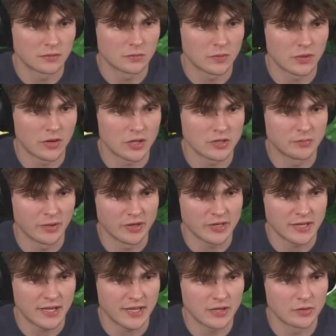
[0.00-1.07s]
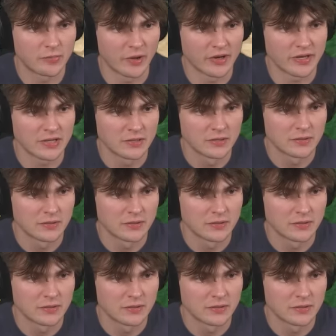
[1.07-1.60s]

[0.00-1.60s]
Where are you, buddy? Hello, buddy.